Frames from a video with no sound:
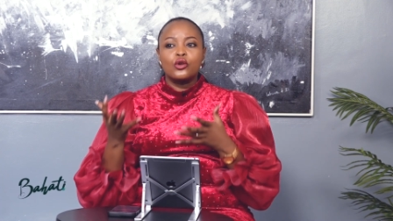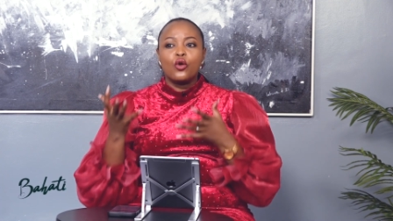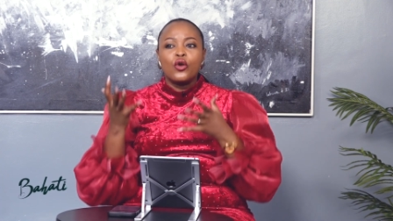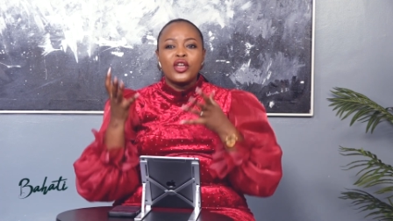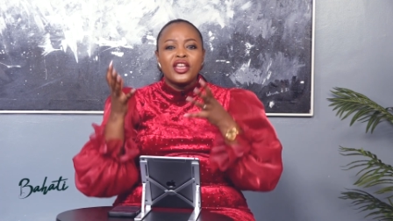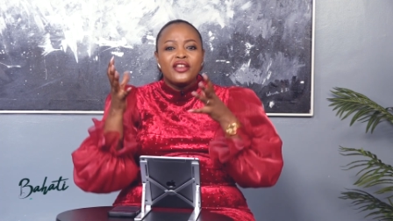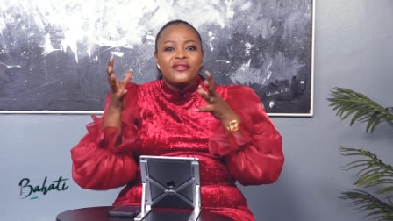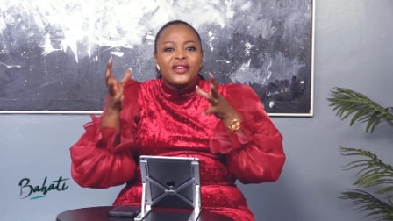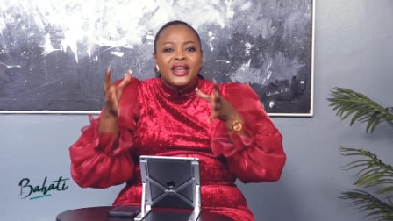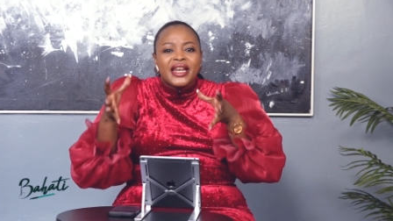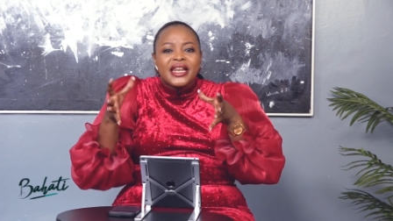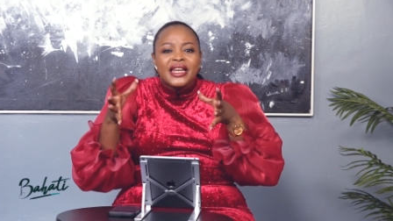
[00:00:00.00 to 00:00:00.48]
or
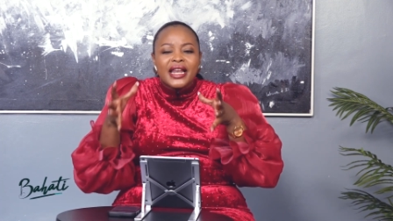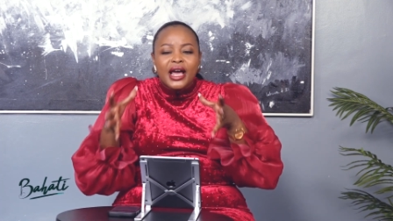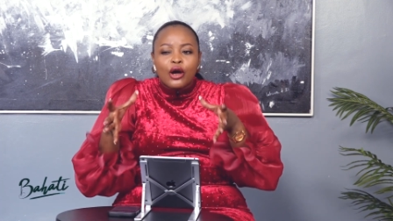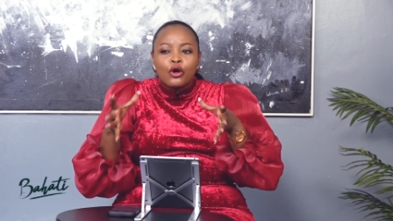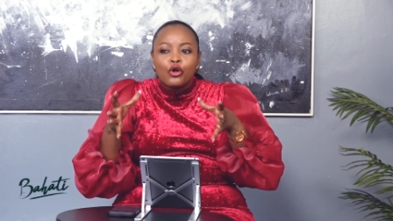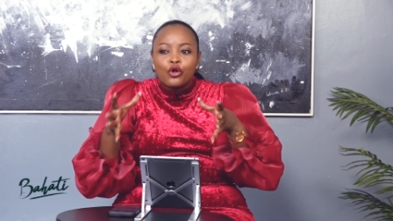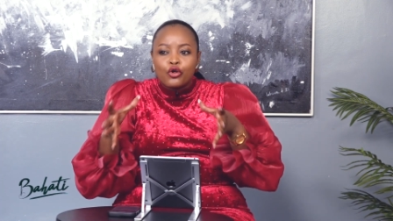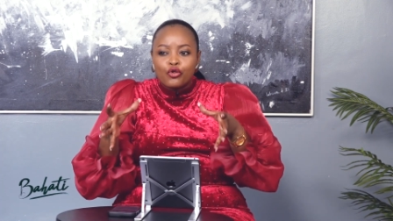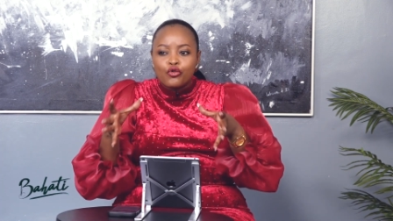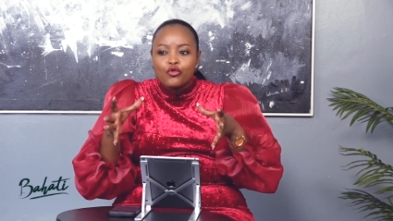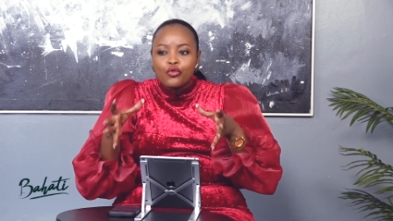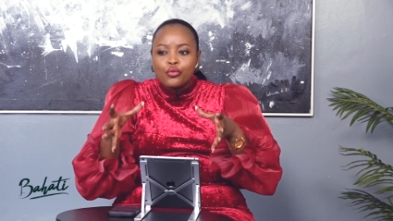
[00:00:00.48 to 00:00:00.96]
even in a
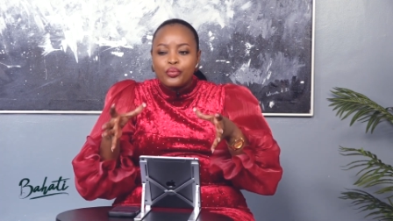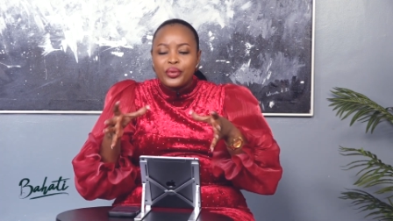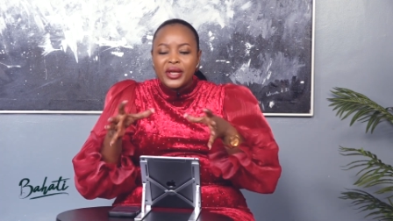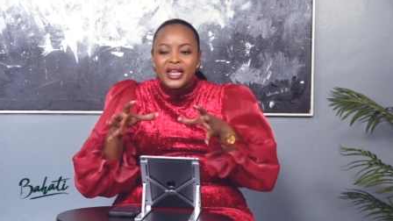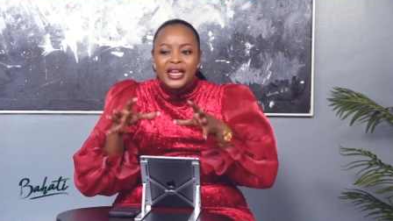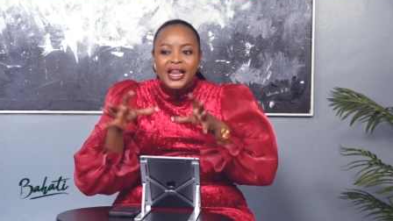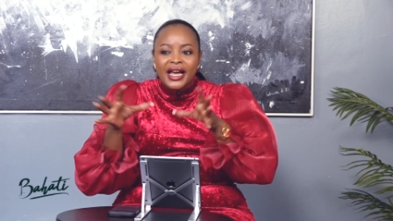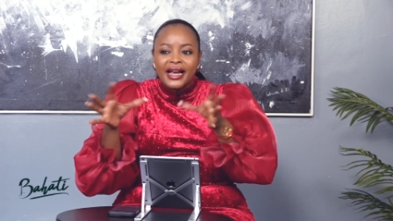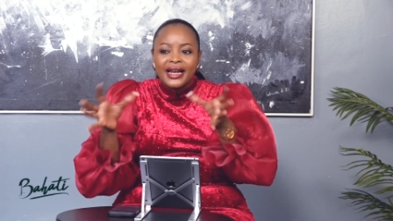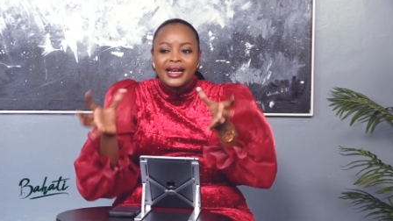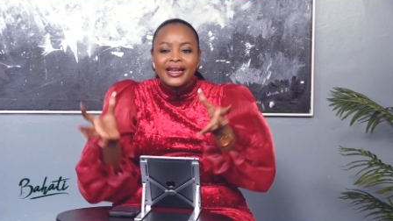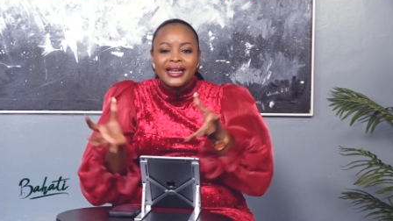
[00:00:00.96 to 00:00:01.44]
group,
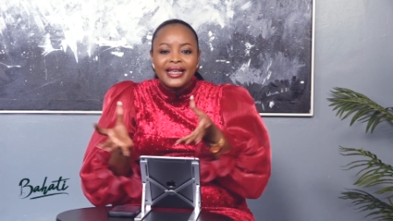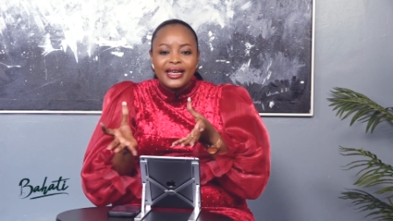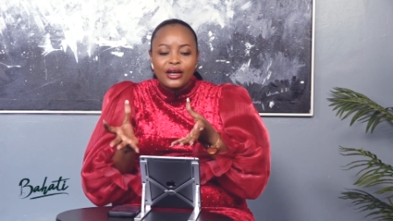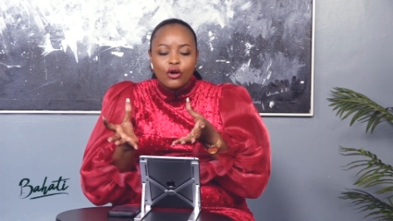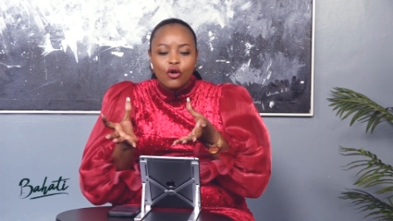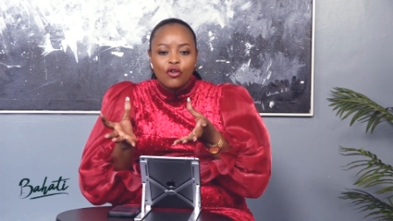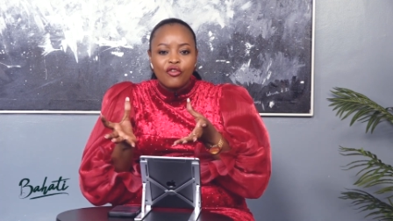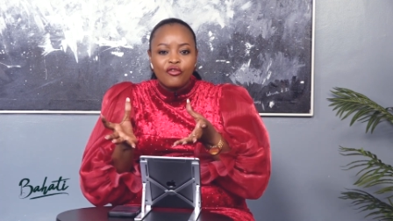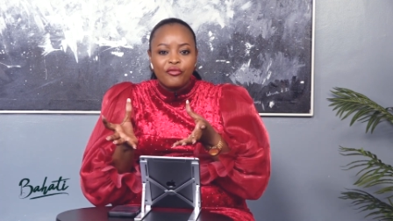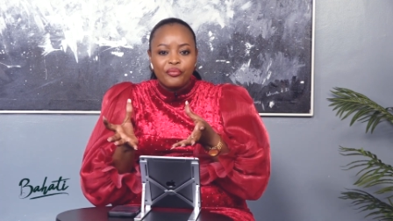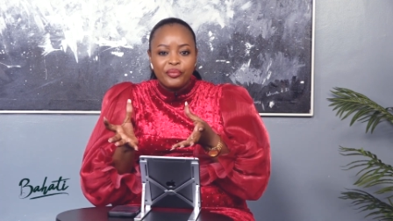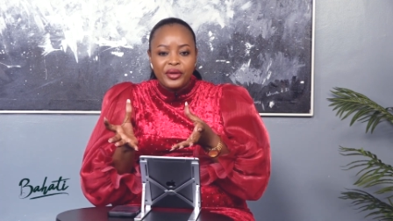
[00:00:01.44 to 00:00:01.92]
in a clique
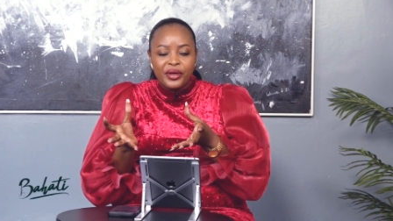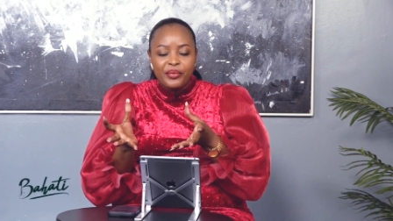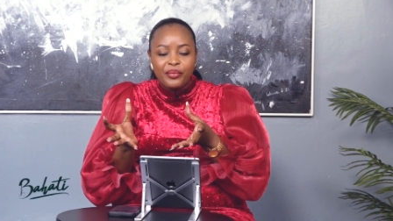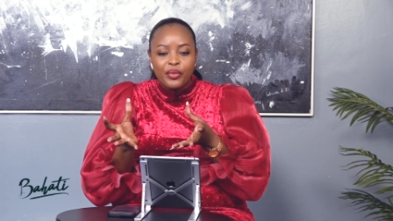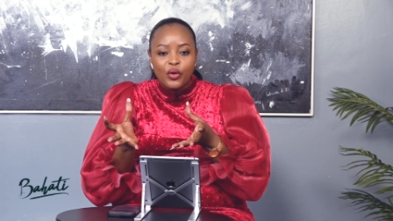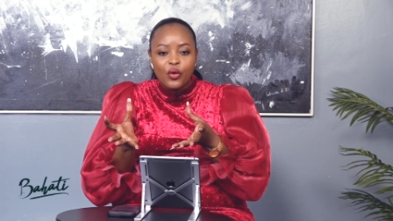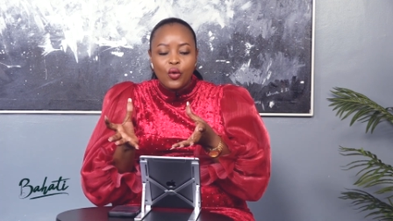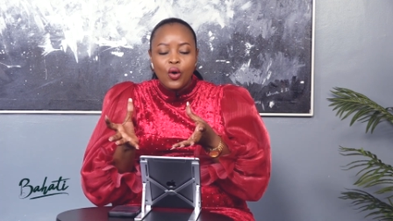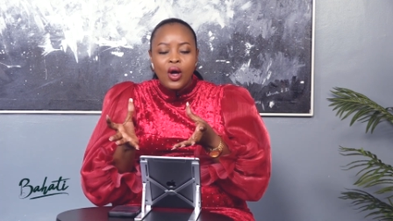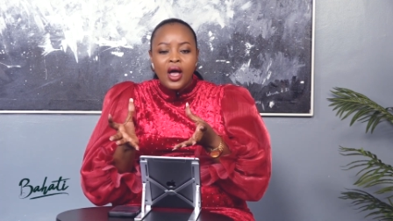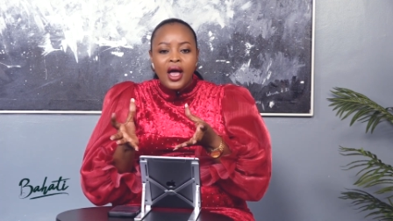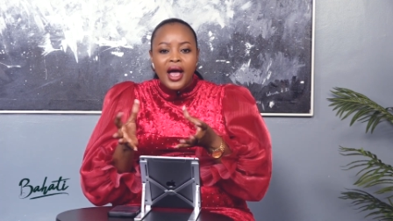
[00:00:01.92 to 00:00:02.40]
of
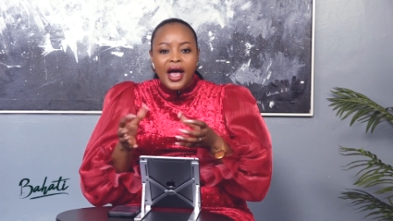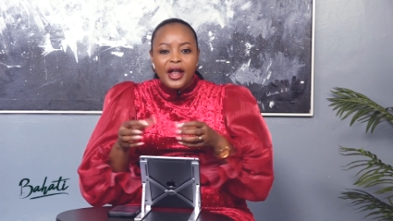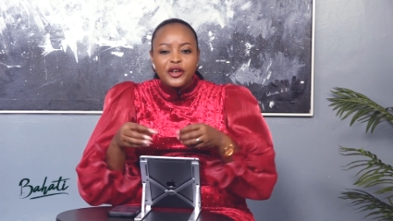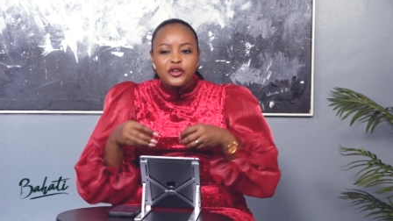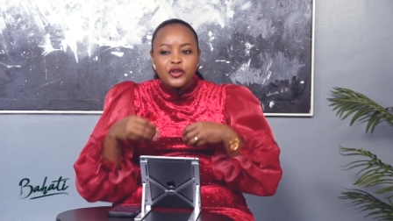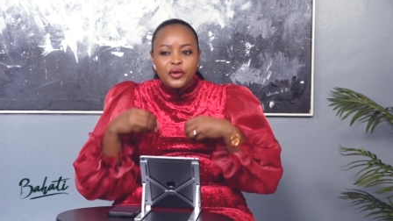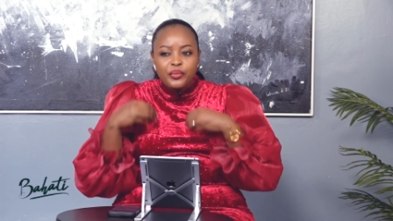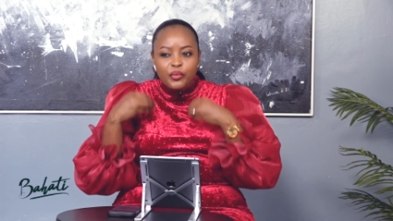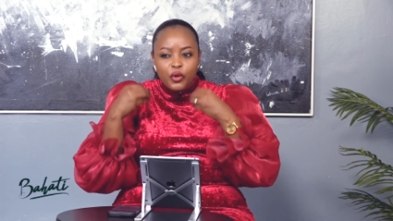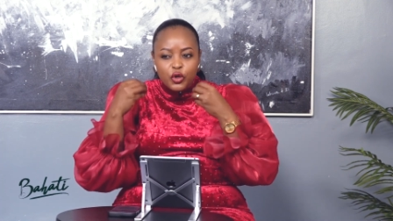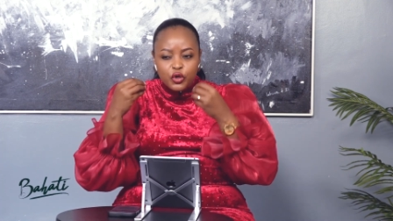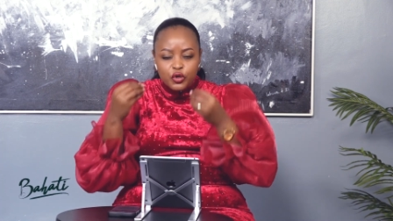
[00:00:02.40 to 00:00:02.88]
people, and
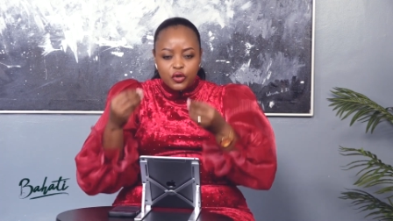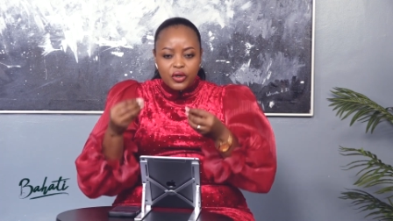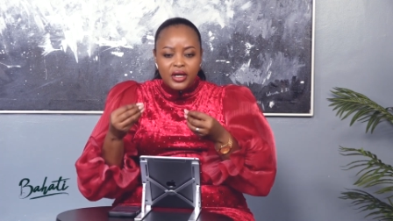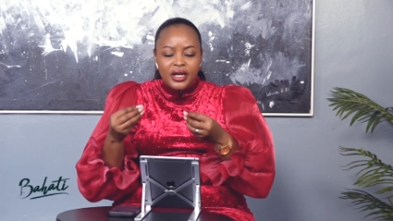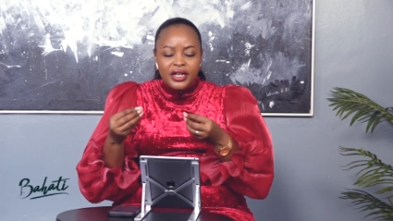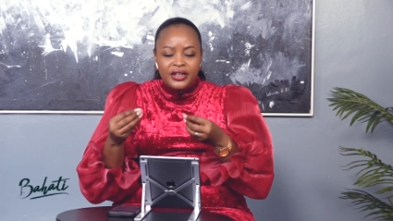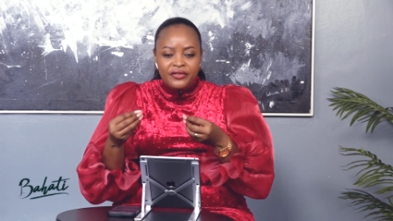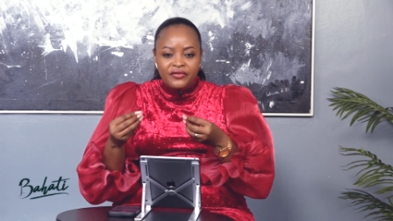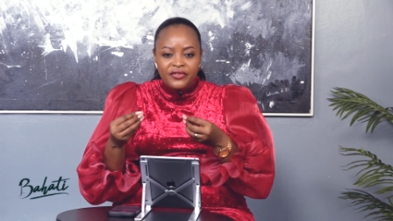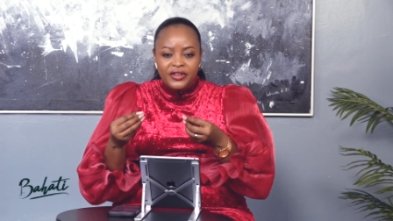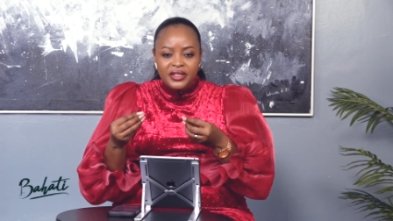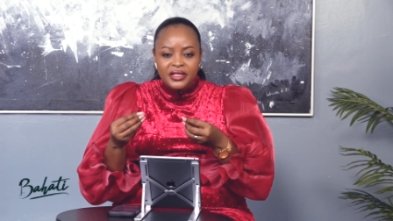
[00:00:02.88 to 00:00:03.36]
you're
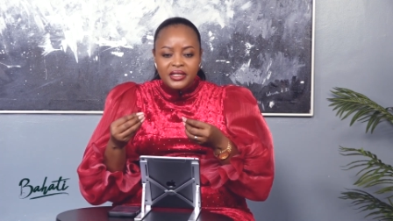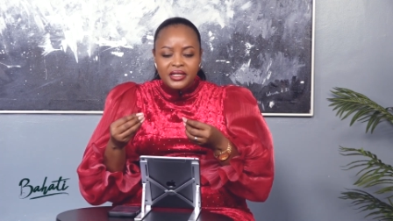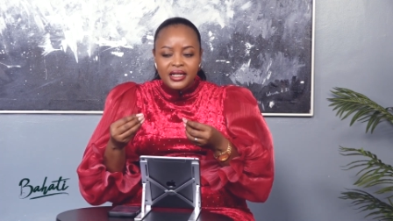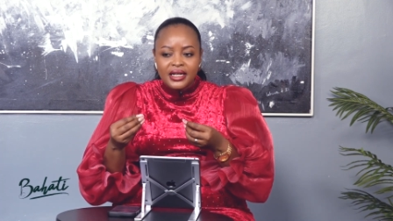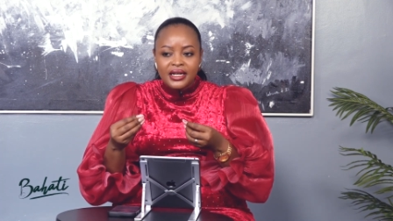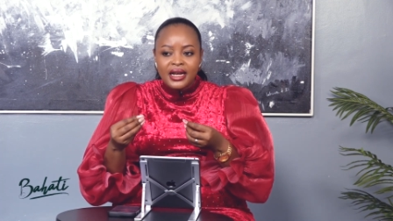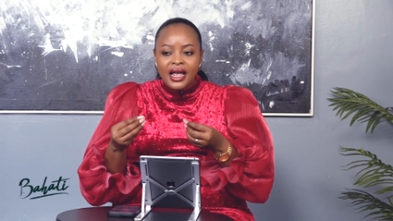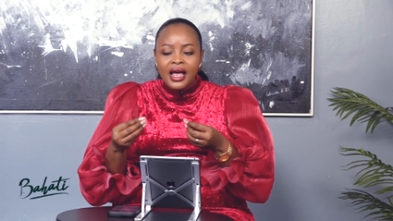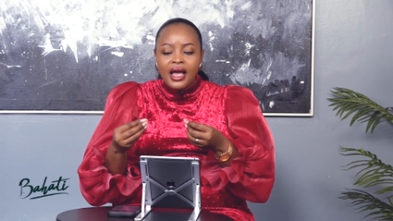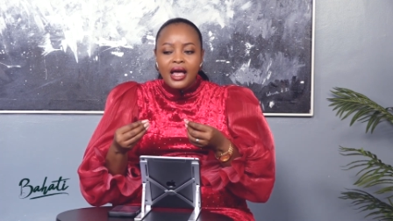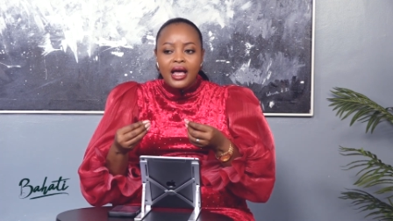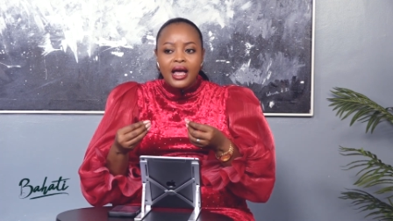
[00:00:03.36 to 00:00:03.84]
emotionally
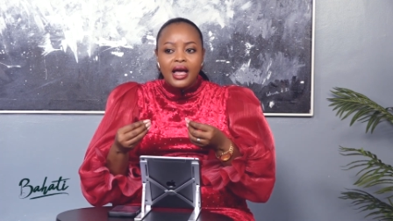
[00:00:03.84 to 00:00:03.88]
invested.